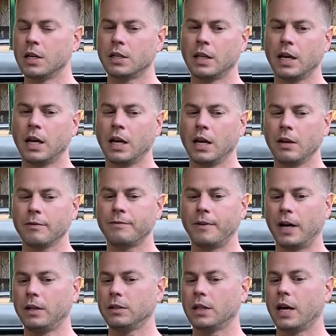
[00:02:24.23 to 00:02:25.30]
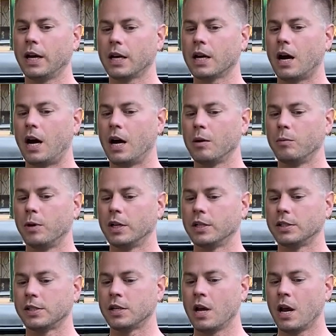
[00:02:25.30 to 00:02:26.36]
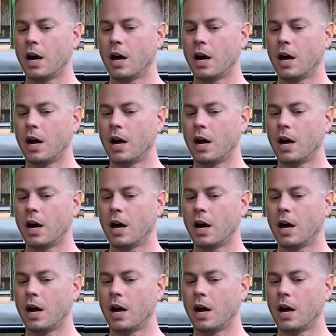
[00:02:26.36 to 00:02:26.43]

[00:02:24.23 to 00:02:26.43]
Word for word: They felt like I was